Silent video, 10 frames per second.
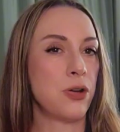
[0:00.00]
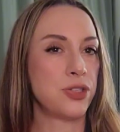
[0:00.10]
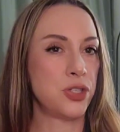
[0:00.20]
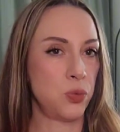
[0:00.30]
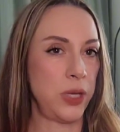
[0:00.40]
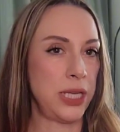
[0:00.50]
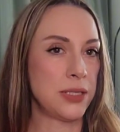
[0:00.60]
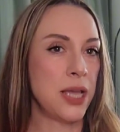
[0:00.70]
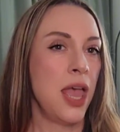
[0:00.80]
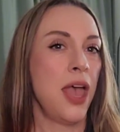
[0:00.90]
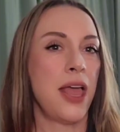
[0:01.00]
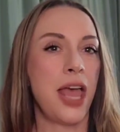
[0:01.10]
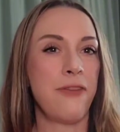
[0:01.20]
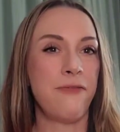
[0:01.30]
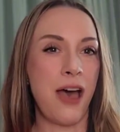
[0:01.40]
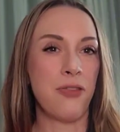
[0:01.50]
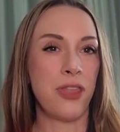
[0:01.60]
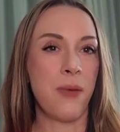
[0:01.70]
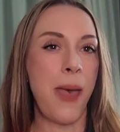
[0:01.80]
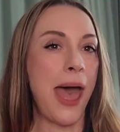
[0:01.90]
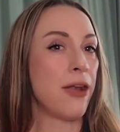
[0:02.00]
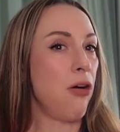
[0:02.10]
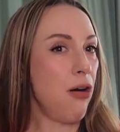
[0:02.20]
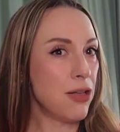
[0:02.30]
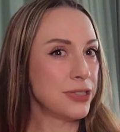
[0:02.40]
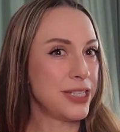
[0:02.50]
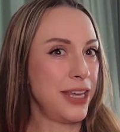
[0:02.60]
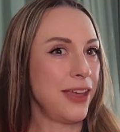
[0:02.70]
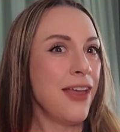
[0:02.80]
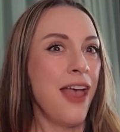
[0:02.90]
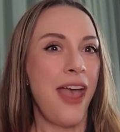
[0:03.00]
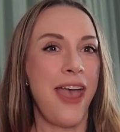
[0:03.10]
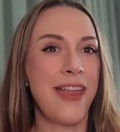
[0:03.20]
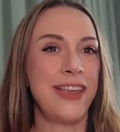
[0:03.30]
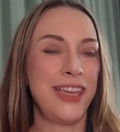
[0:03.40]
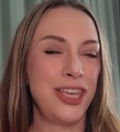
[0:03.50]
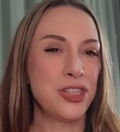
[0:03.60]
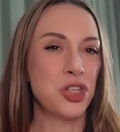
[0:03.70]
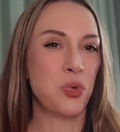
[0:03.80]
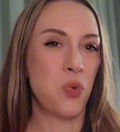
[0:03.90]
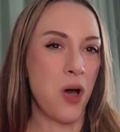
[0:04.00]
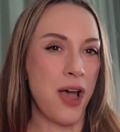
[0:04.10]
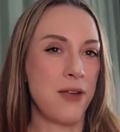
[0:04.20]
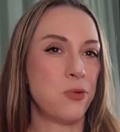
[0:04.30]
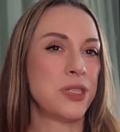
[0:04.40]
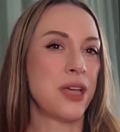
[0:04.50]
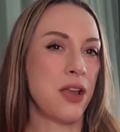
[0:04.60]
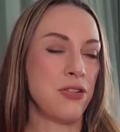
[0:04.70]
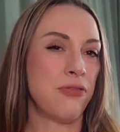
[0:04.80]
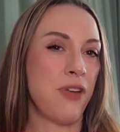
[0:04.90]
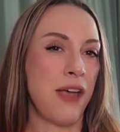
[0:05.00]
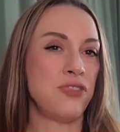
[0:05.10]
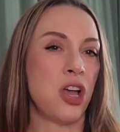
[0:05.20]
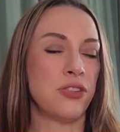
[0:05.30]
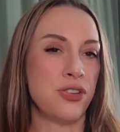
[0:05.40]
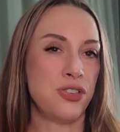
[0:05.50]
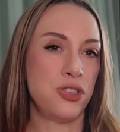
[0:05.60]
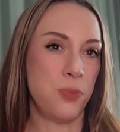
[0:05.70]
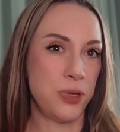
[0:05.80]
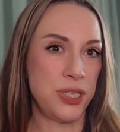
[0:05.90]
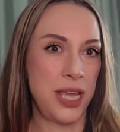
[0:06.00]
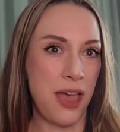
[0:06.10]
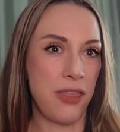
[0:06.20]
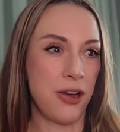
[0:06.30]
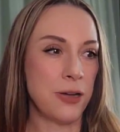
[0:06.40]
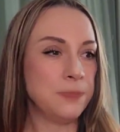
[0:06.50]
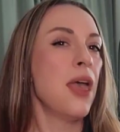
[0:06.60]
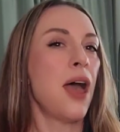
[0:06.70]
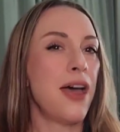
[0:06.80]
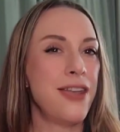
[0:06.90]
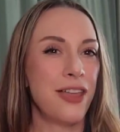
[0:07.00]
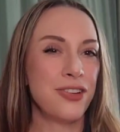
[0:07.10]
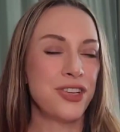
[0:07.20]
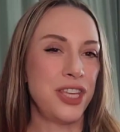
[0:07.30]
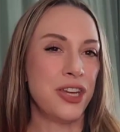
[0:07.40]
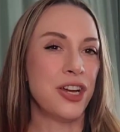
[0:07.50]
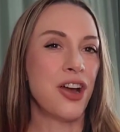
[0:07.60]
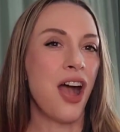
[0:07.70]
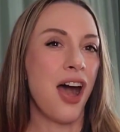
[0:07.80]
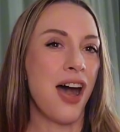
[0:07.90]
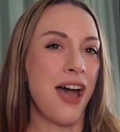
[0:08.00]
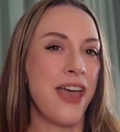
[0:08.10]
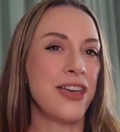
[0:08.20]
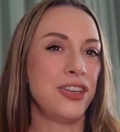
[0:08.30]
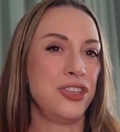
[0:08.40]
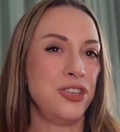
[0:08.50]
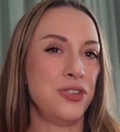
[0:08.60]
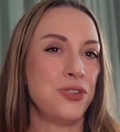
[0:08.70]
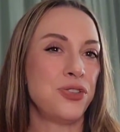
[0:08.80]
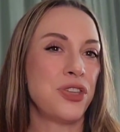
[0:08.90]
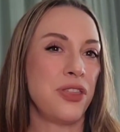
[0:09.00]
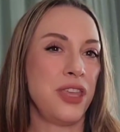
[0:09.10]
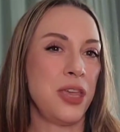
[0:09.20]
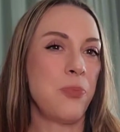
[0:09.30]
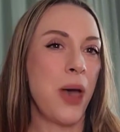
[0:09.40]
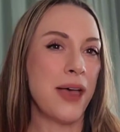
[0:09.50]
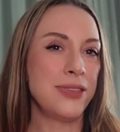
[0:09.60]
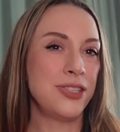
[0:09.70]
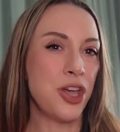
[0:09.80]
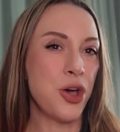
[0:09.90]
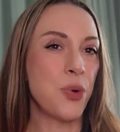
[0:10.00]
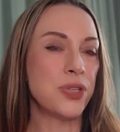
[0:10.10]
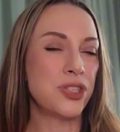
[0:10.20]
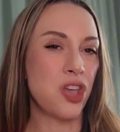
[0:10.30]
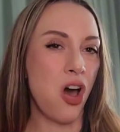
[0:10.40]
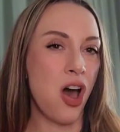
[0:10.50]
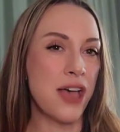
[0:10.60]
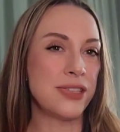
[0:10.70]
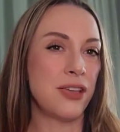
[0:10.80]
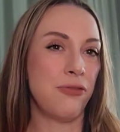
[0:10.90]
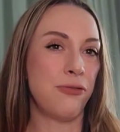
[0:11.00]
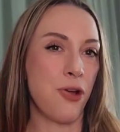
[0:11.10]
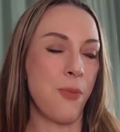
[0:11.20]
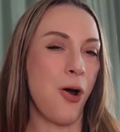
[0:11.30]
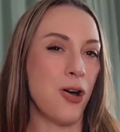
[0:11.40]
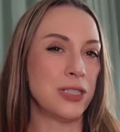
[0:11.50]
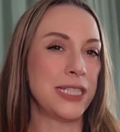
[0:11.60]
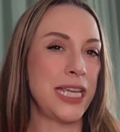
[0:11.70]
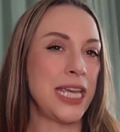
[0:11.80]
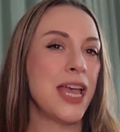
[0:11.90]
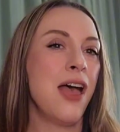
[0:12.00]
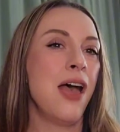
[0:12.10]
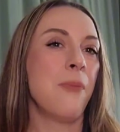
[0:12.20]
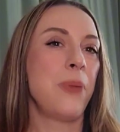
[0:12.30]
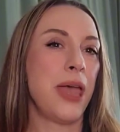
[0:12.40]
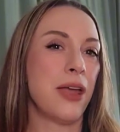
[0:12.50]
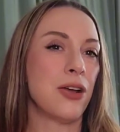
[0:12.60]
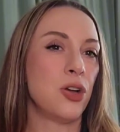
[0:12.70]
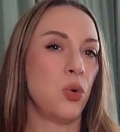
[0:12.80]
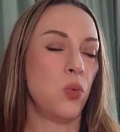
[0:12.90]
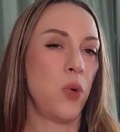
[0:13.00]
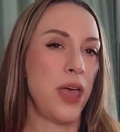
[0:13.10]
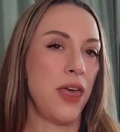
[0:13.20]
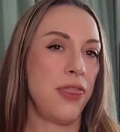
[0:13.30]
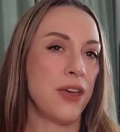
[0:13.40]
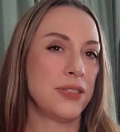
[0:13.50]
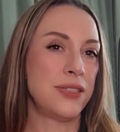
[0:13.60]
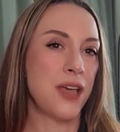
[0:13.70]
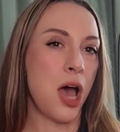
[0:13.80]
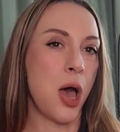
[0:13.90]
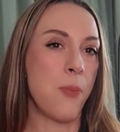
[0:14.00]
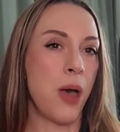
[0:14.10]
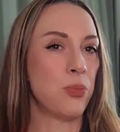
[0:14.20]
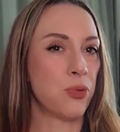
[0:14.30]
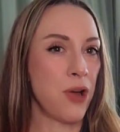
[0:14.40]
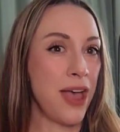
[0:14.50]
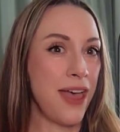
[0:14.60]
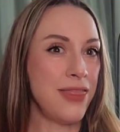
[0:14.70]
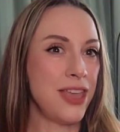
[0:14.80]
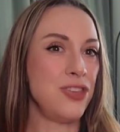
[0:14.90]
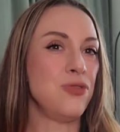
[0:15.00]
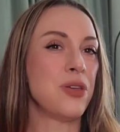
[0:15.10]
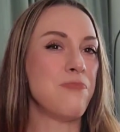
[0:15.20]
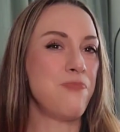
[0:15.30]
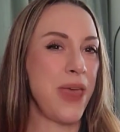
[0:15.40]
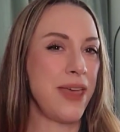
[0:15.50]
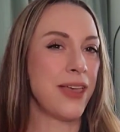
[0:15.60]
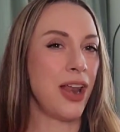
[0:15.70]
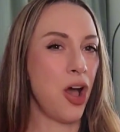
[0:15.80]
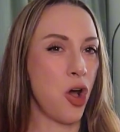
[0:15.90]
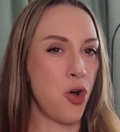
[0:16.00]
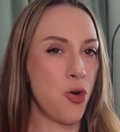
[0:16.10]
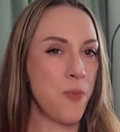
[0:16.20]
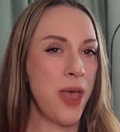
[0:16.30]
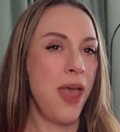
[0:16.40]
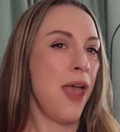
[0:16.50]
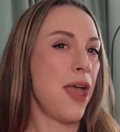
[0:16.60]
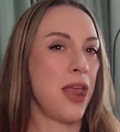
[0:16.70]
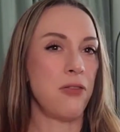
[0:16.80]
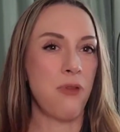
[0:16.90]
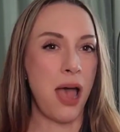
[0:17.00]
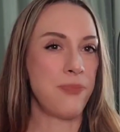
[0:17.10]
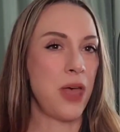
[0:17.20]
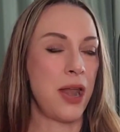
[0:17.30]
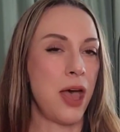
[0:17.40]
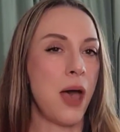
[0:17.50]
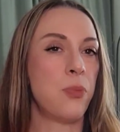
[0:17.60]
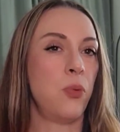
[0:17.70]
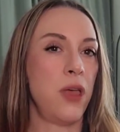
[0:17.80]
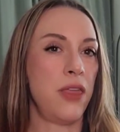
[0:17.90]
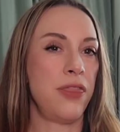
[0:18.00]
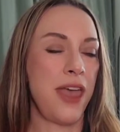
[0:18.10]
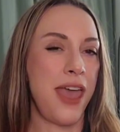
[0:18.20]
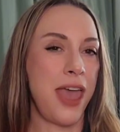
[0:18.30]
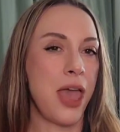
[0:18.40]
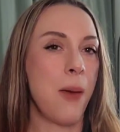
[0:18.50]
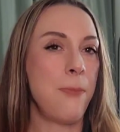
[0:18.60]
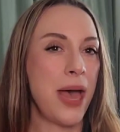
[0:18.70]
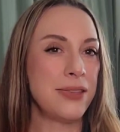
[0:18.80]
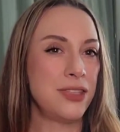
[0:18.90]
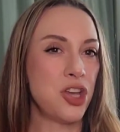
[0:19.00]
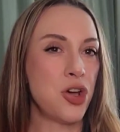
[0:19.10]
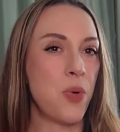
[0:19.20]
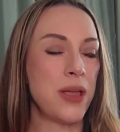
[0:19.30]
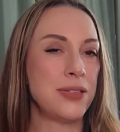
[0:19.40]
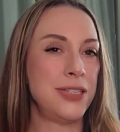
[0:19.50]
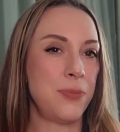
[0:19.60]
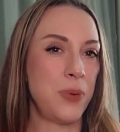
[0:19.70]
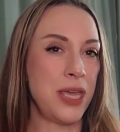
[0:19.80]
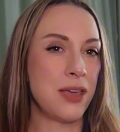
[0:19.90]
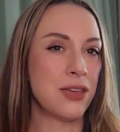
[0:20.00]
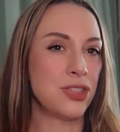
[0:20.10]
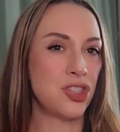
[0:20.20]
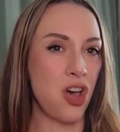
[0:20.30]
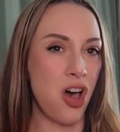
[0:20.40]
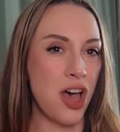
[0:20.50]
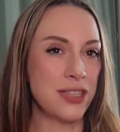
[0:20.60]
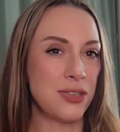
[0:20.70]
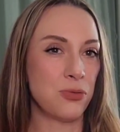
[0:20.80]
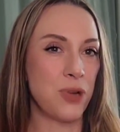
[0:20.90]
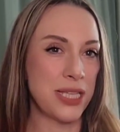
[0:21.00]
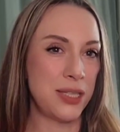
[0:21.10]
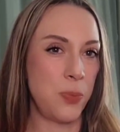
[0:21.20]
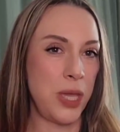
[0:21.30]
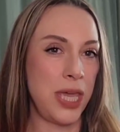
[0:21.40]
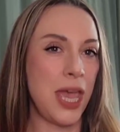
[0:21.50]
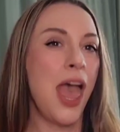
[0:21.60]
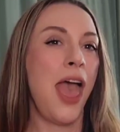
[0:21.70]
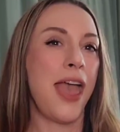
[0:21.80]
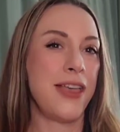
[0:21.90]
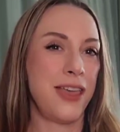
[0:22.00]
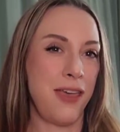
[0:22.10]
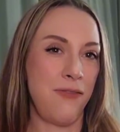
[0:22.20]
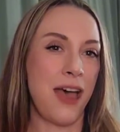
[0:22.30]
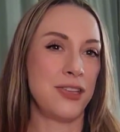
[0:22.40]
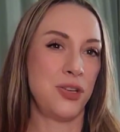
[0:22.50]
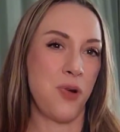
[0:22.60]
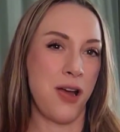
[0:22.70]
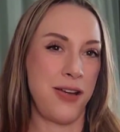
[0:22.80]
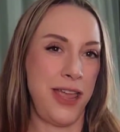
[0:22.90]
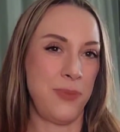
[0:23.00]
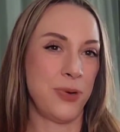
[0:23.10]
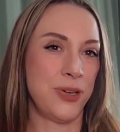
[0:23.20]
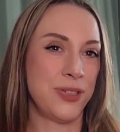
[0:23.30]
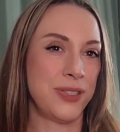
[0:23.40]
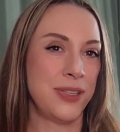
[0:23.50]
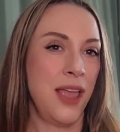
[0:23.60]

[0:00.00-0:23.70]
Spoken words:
sweet. And I found them at Aldi, and each one was under $5 to put together. Another year I used the pesto sauce from Aldi, paired with some bread that you can bake at home. And I wrapped that up with a pesto dipping sauce recipe and gave that to our neighbors.